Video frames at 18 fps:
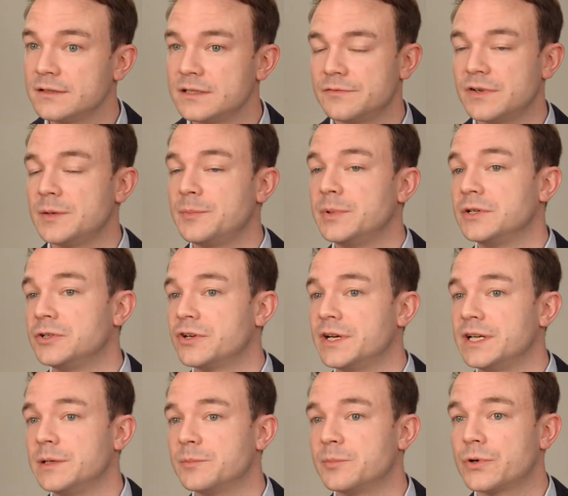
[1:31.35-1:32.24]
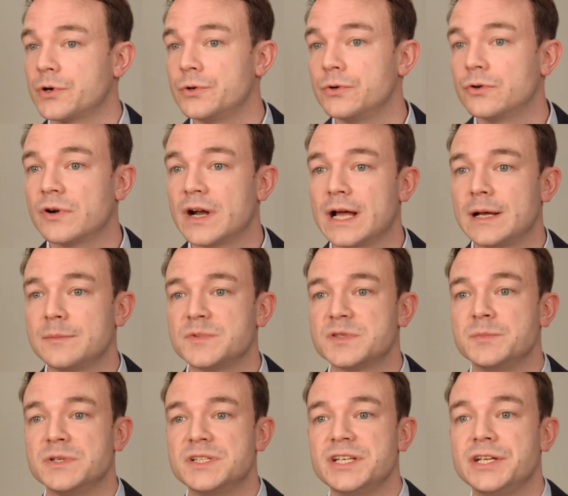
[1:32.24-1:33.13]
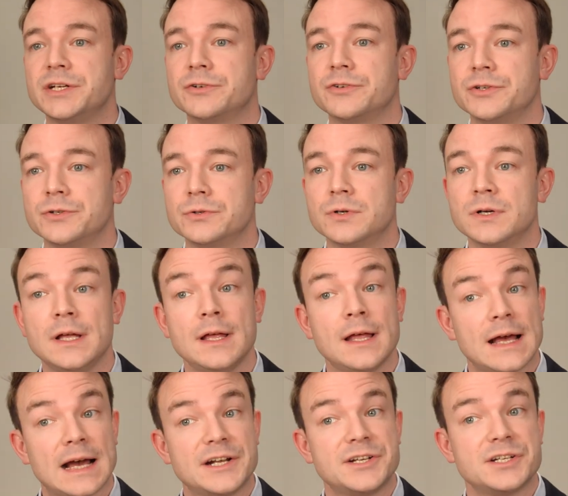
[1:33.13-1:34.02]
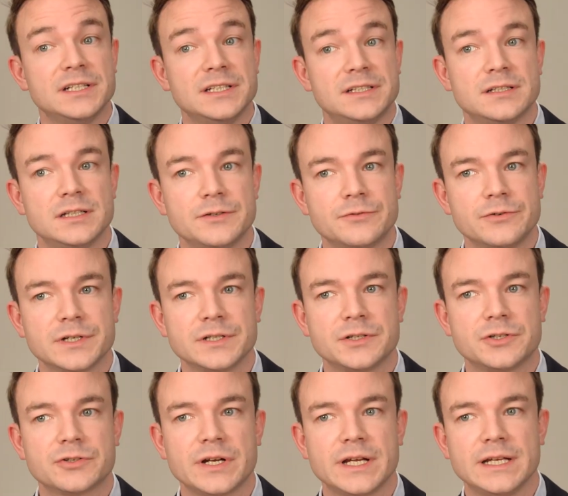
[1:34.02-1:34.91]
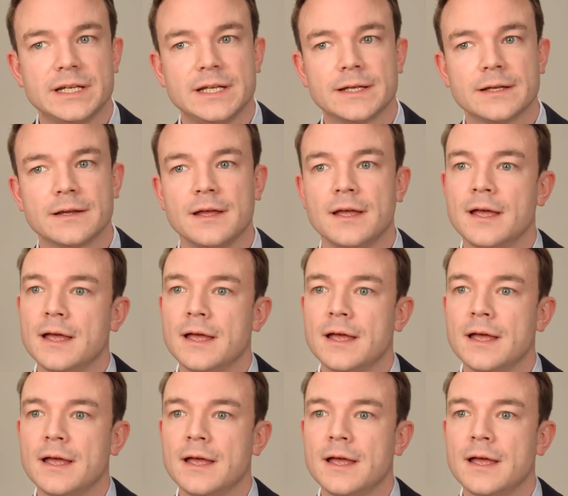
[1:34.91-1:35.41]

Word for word: developing training programs, material, actually delivering the training.